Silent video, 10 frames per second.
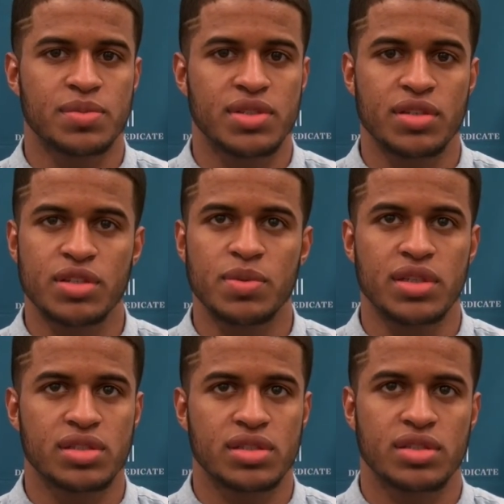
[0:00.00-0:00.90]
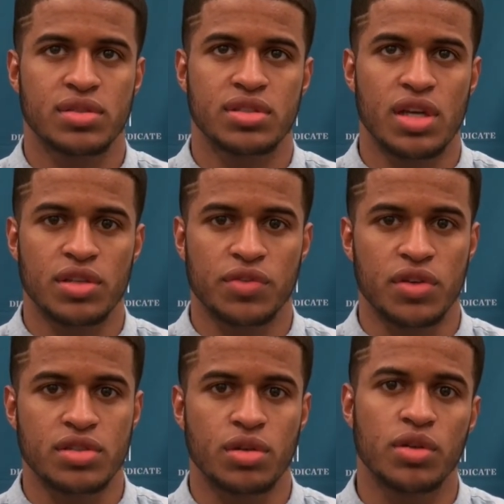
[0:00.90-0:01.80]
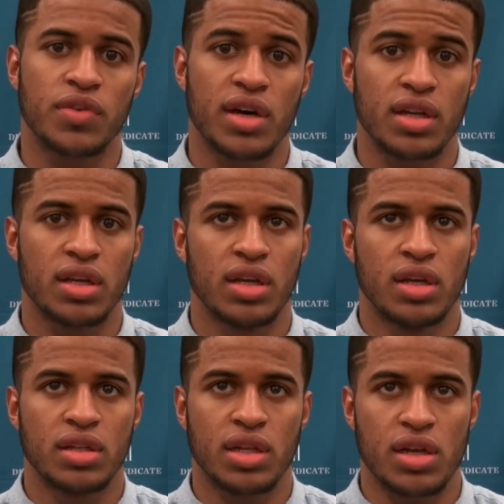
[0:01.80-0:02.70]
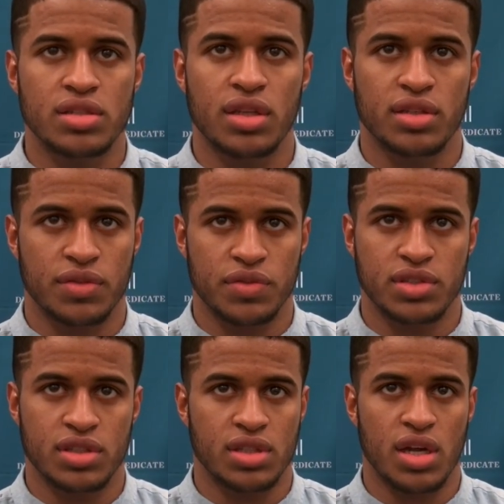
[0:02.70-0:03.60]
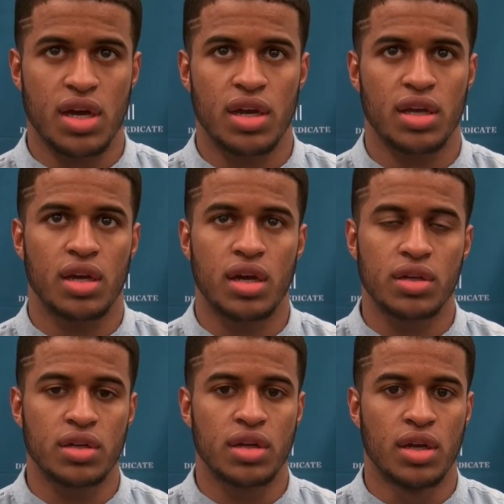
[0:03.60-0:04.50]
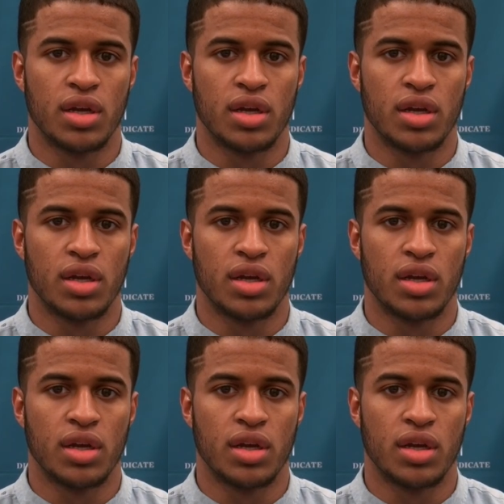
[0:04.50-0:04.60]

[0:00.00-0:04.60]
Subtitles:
I'm still speechless since I was first notified that I was selected for such a high honor,